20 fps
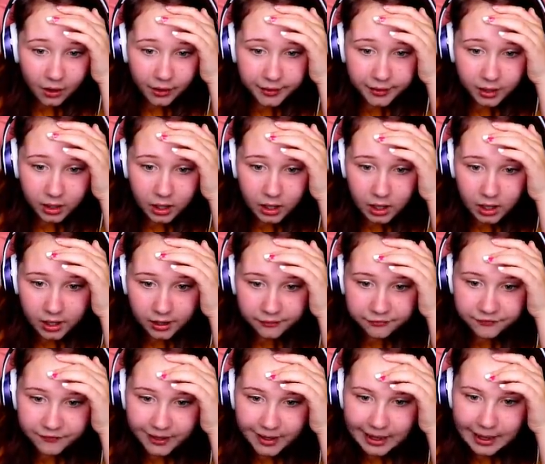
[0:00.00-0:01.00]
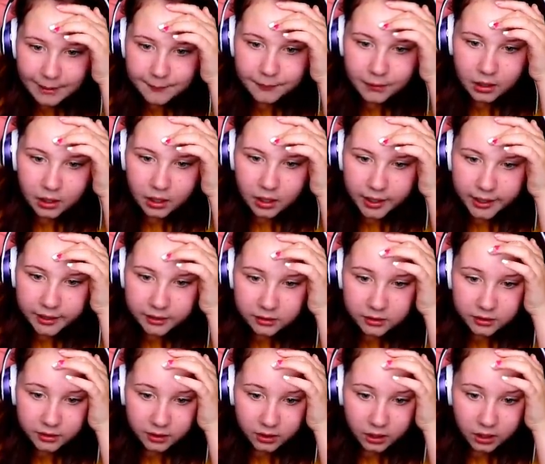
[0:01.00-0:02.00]
on earth am I
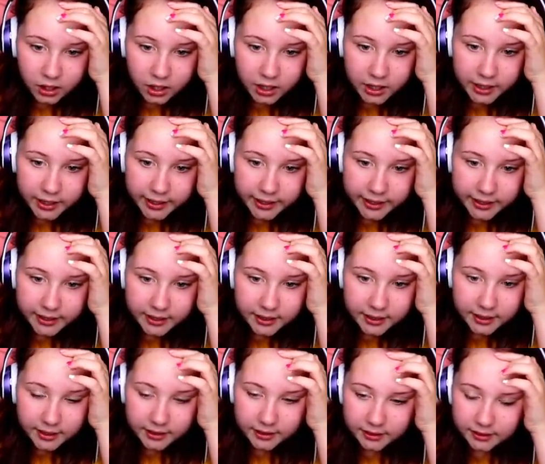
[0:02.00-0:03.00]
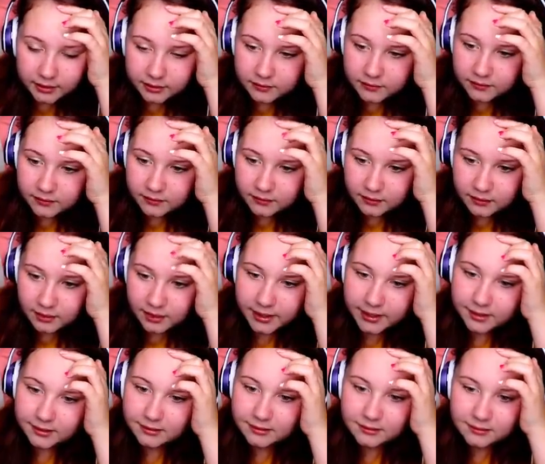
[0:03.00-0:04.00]
gonna hide?
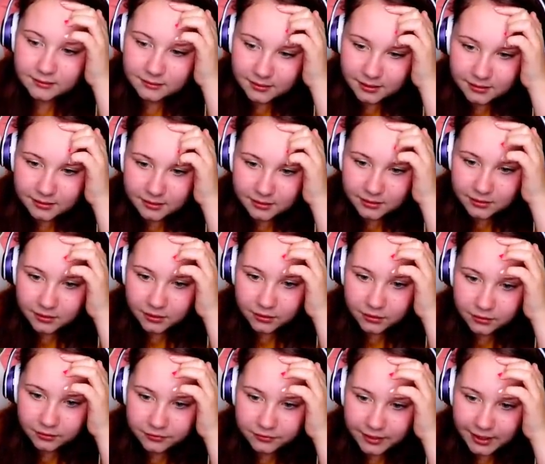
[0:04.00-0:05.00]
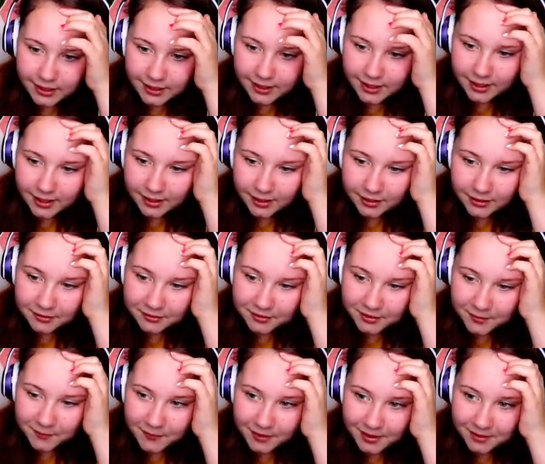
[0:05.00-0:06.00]
Like, this is so not fair. I don't
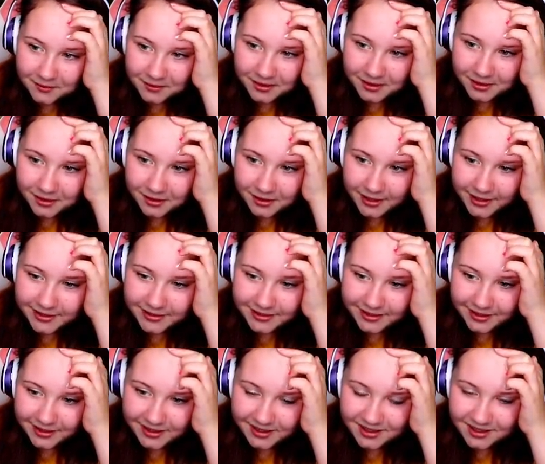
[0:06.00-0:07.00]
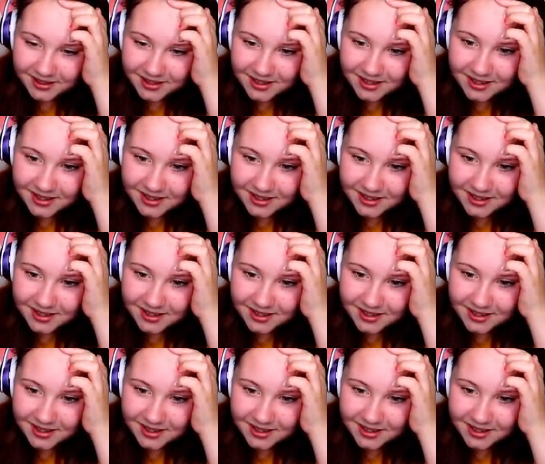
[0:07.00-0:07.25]
know where I'm gonna hide here.